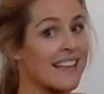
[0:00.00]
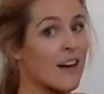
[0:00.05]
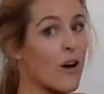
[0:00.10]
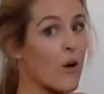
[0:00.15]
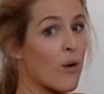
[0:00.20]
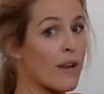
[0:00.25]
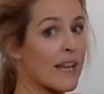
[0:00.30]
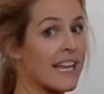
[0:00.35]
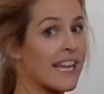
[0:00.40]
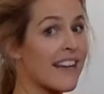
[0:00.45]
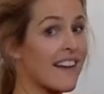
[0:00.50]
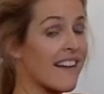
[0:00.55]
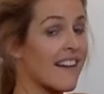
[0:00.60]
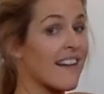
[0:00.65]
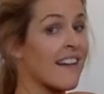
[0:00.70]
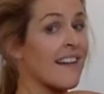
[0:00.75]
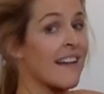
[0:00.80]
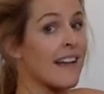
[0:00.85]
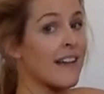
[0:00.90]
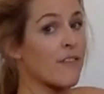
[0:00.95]
hold it here.
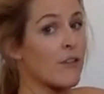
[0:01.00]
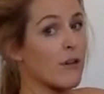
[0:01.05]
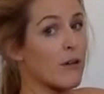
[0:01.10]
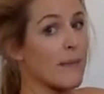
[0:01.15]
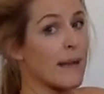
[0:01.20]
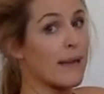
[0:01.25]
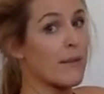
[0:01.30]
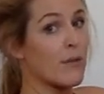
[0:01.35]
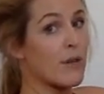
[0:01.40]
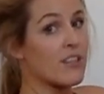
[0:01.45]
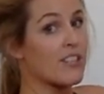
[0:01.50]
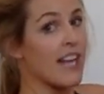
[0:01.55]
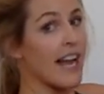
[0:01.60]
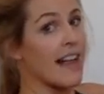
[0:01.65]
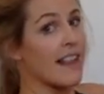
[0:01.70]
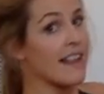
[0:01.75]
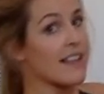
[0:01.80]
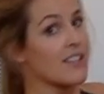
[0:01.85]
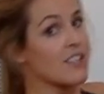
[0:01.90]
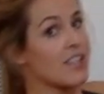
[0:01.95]
If you want to make it more
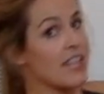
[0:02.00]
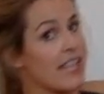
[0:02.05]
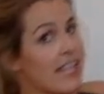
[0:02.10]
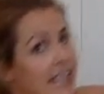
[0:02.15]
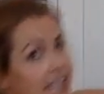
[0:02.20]
challenging,